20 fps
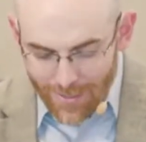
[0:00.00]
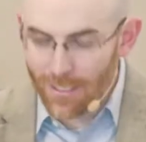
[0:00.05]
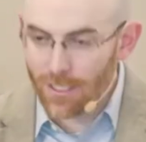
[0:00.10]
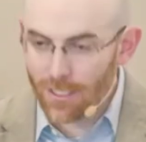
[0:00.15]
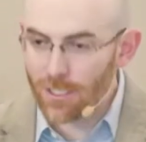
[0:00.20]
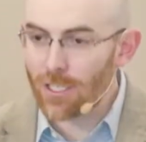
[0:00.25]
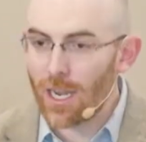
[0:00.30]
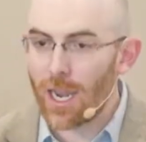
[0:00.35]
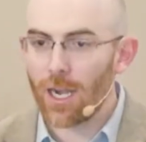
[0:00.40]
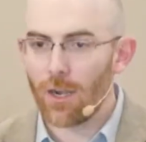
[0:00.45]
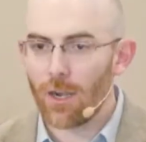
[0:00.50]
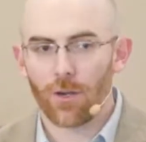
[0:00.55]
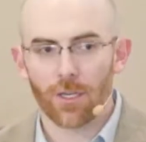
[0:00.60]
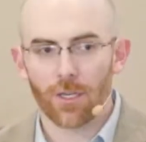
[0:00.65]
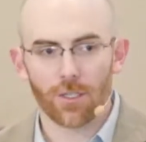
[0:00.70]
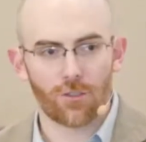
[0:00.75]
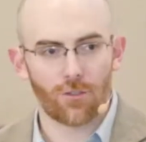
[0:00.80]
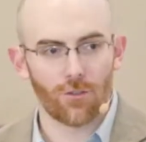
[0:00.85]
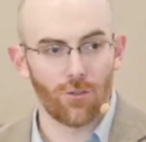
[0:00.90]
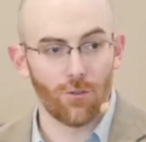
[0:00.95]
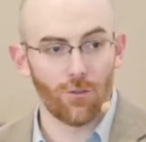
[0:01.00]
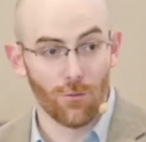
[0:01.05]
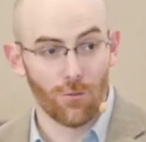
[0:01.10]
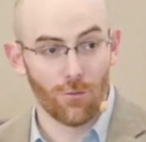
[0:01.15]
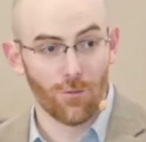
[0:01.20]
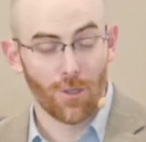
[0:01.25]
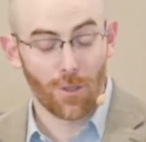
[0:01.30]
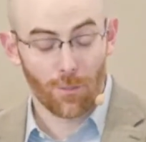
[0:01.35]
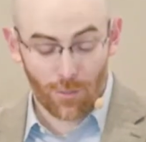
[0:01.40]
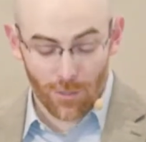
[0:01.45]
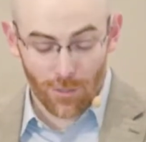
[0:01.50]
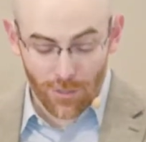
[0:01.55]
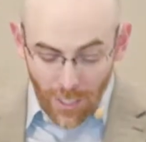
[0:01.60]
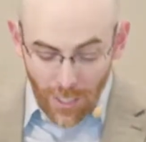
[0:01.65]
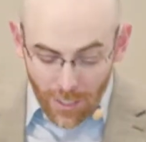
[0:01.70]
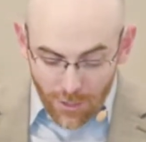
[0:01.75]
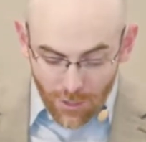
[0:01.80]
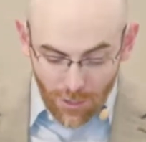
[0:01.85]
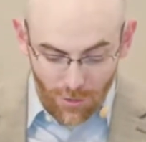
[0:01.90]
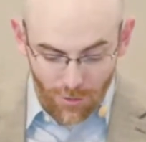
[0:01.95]
desiring to
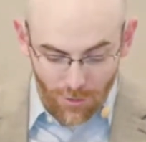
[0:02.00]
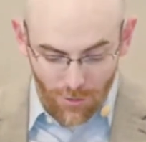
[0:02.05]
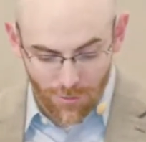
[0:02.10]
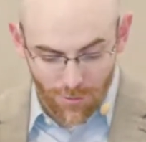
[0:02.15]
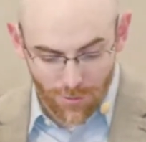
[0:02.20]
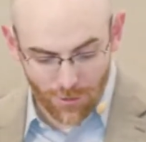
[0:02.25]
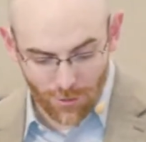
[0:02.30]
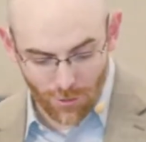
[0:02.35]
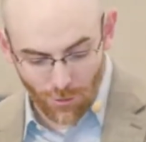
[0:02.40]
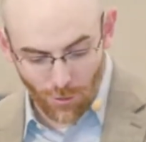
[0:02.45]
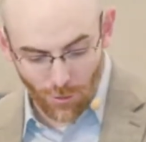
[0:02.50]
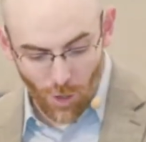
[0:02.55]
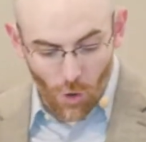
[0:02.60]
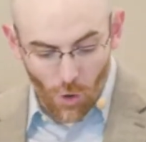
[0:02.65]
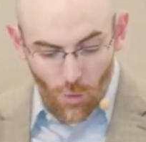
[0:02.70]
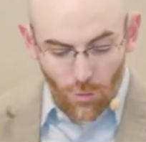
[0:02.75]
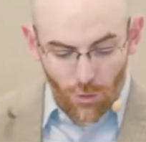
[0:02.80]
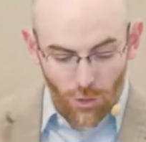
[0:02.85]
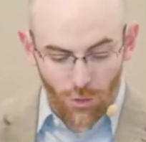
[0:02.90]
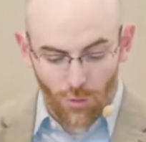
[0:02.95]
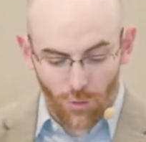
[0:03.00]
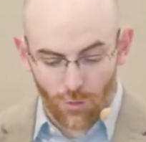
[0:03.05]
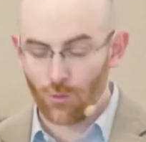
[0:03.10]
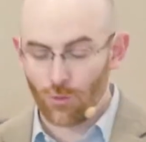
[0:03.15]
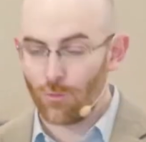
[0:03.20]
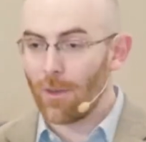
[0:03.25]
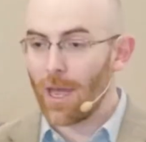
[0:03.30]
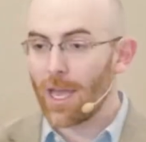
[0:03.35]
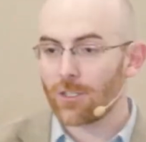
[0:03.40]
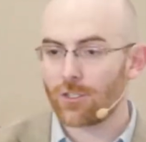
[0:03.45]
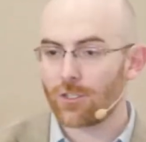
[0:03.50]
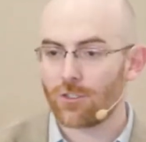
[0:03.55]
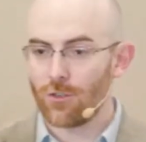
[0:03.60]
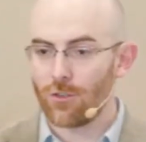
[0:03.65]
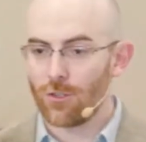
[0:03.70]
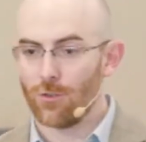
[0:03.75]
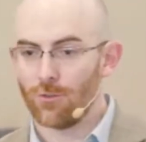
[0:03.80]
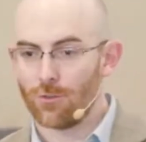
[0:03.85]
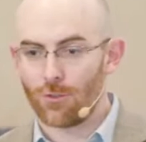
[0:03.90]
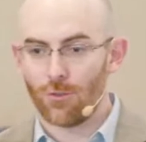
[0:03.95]
possess you, to own you, to
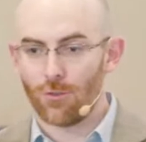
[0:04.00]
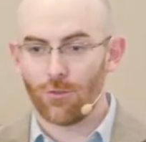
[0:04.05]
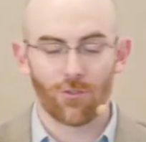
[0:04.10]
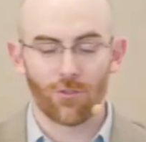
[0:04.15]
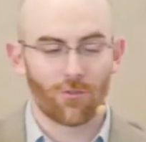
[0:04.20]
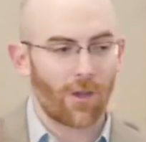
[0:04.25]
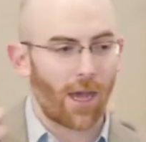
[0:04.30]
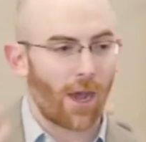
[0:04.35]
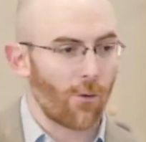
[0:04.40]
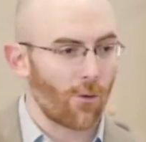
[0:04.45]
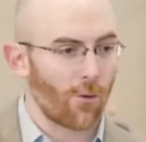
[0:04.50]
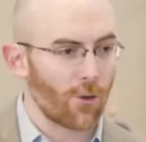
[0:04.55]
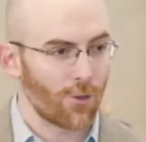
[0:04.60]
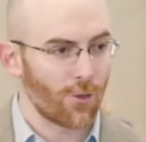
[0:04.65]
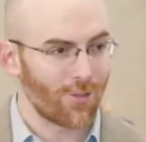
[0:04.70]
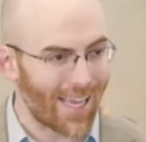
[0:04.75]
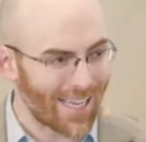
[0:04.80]
master you, to devour you.